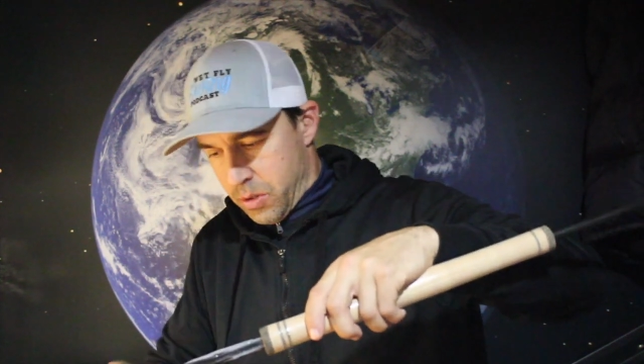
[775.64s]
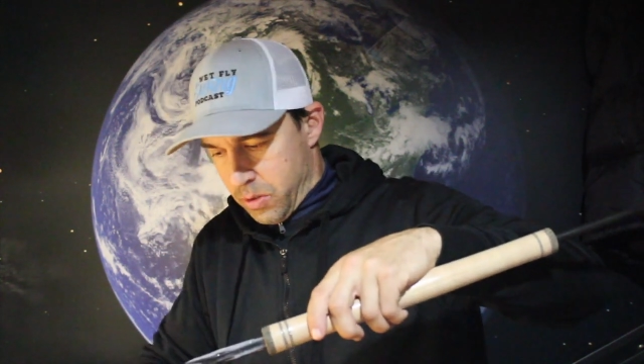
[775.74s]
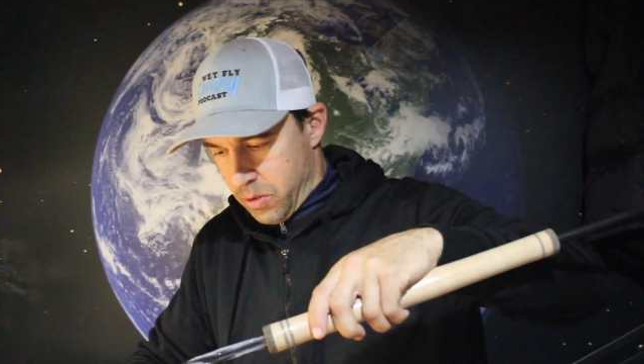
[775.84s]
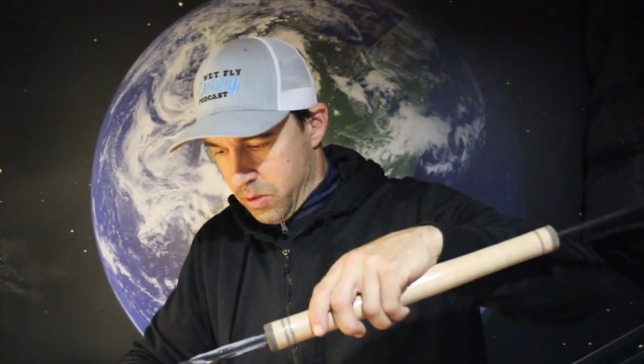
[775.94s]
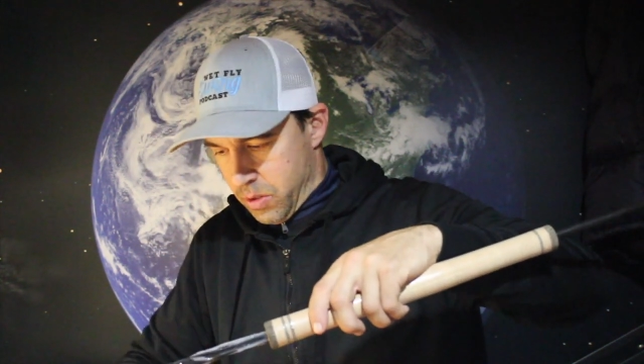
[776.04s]

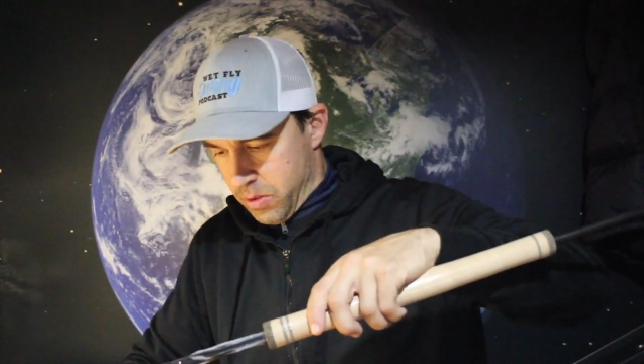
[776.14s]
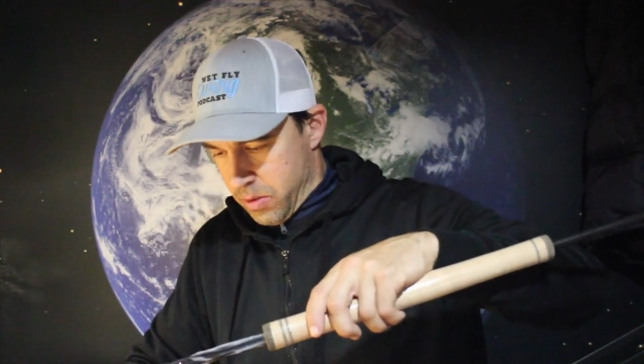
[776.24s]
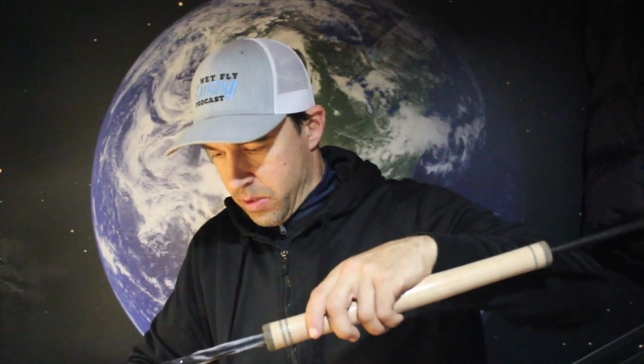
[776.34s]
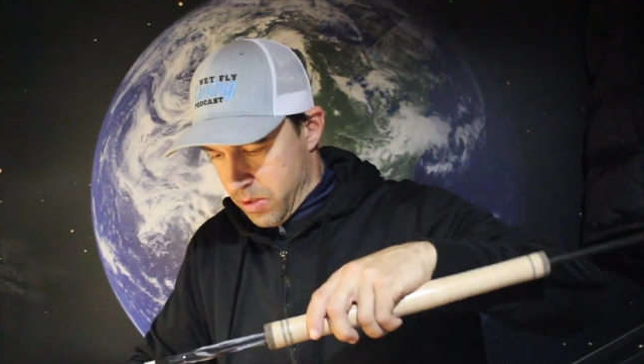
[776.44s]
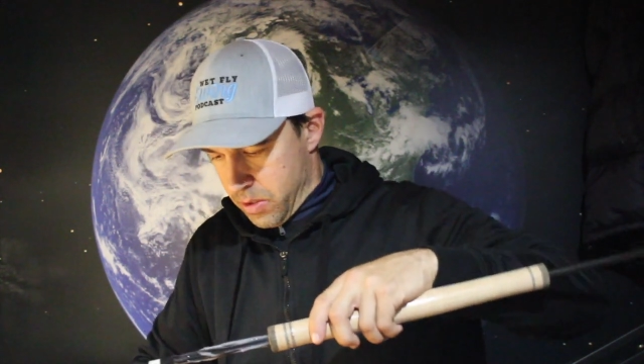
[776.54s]
I'll do that
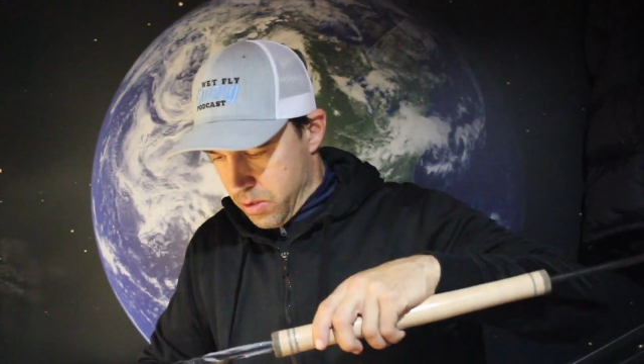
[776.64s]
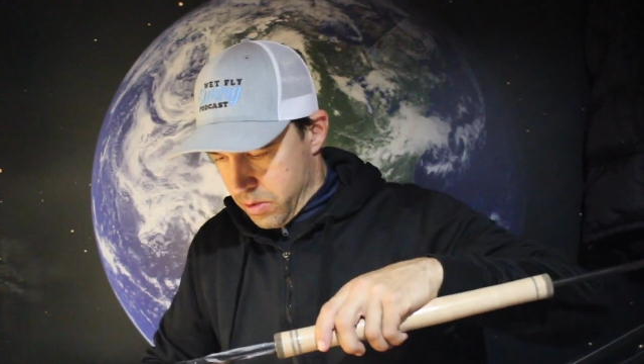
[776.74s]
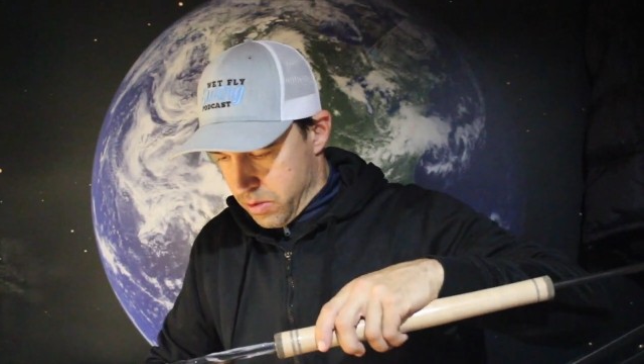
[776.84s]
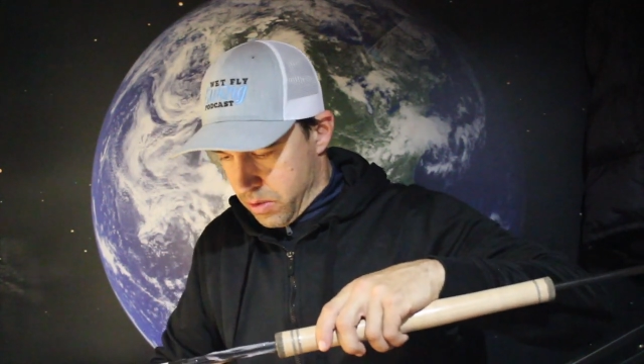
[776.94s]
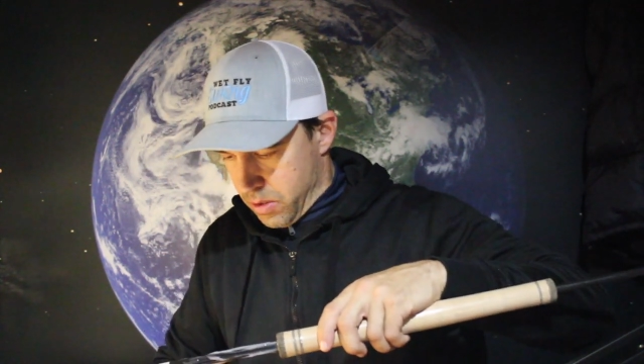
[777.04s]
right now.
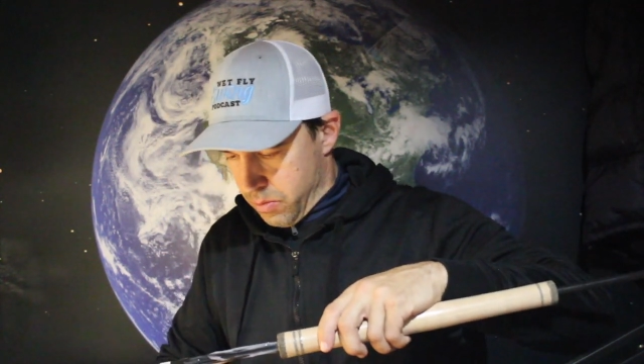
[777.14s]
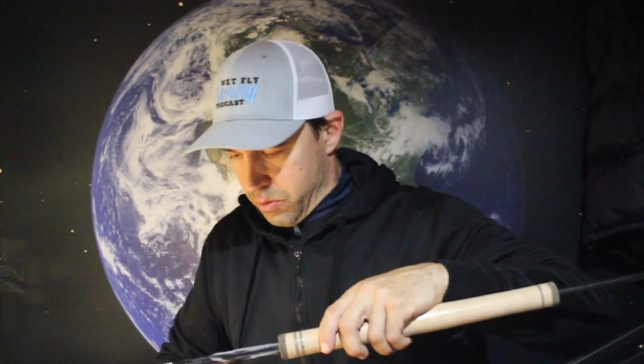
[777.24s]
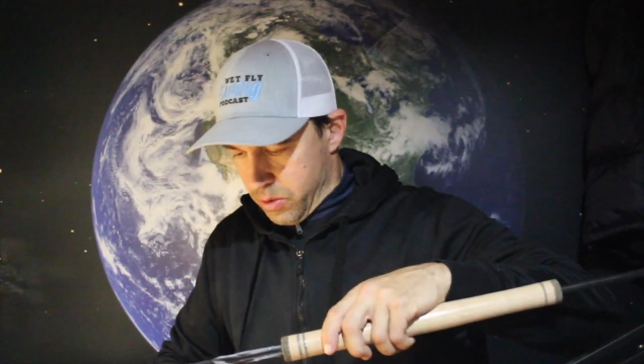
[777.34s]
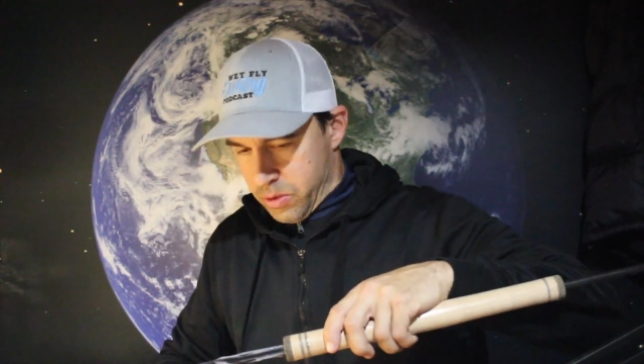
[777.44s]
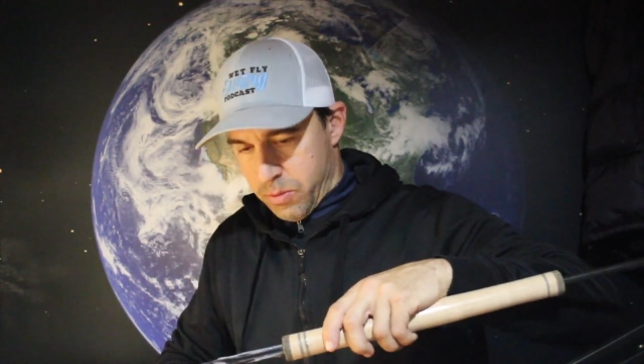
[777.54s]
Just kind of
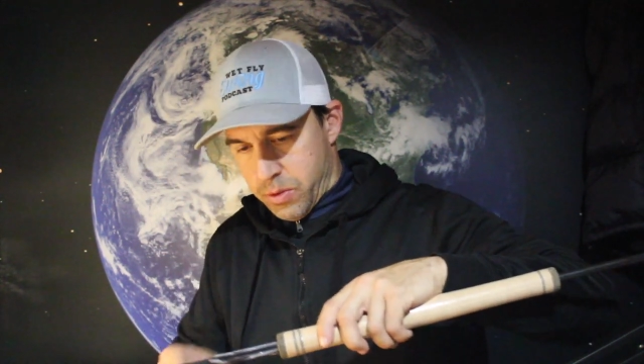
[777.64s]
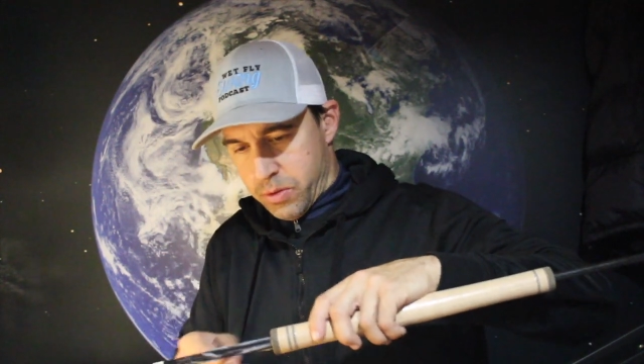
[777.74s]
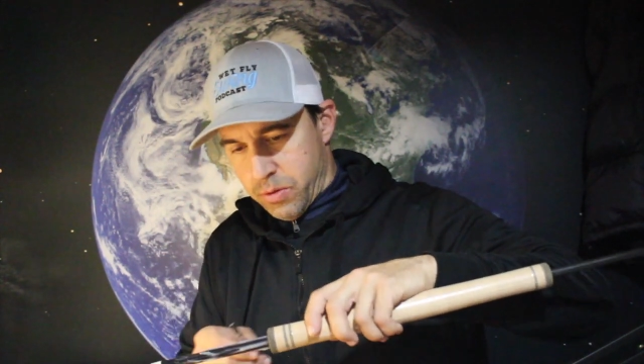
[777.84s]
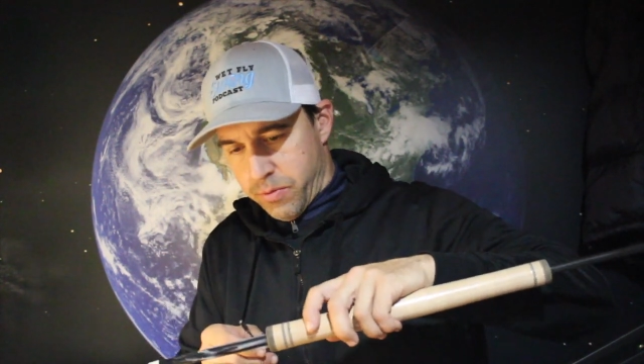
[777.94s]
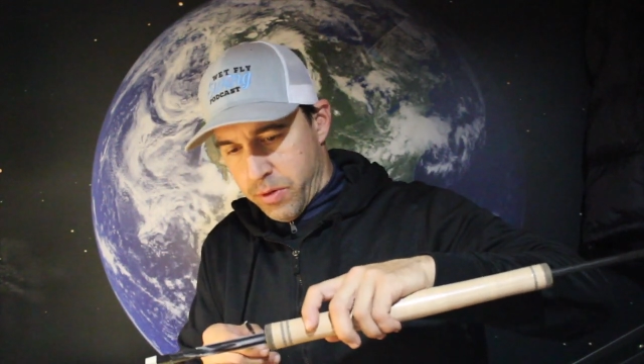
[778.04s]
put some of
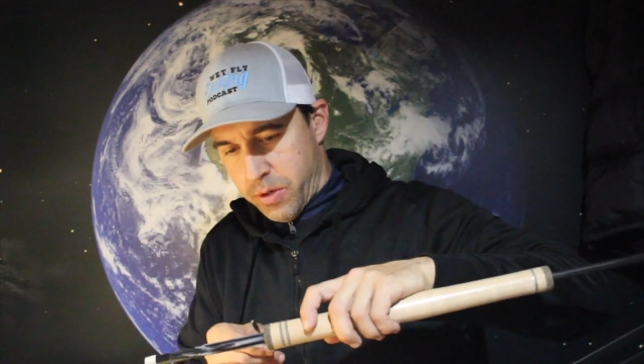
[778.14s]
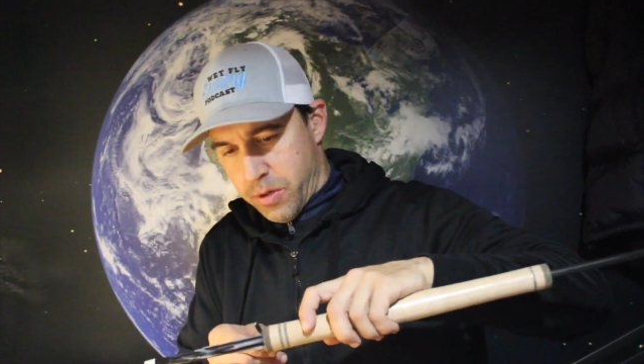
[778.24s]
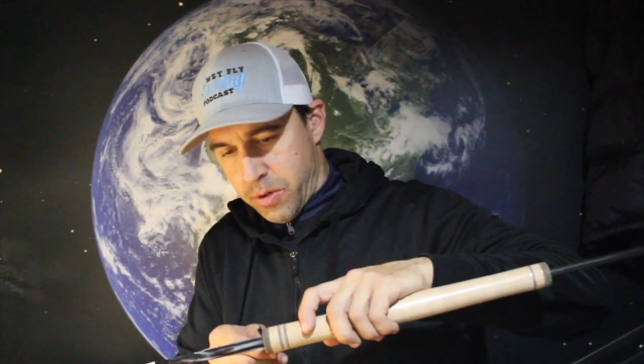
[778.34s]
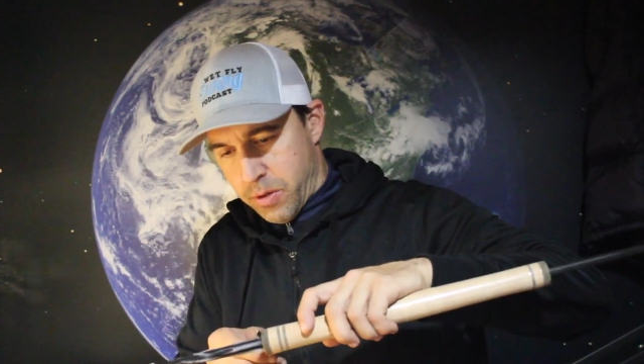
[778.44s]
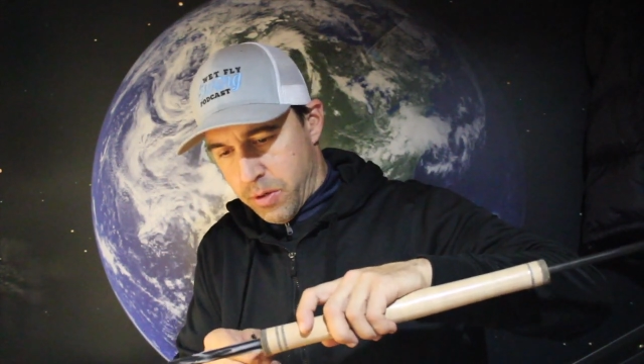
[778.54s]
this over
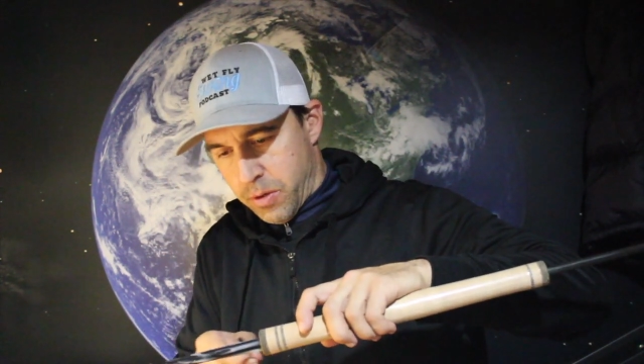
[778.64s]
here.